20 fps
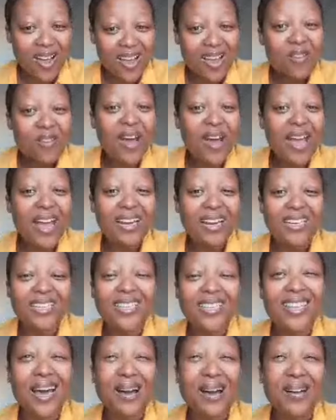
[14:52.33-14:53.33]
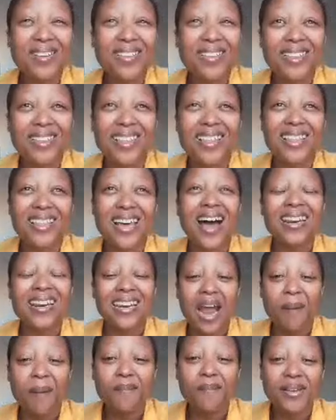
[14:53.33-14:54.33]
if I had that, there are
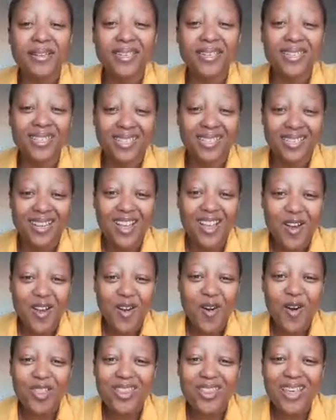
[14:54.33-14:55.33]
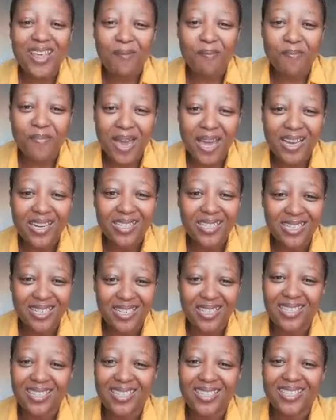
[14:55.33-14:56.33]
numbers on their
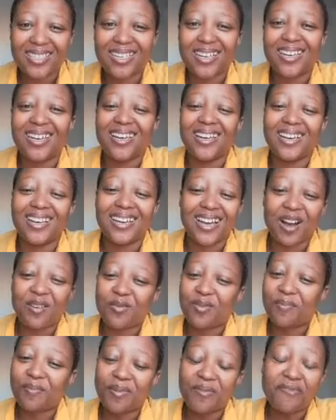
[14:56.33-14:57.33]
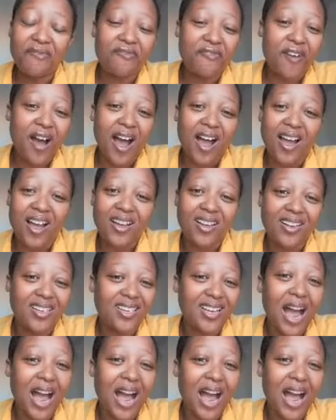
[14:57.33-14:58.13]
pages, hey, I would be far.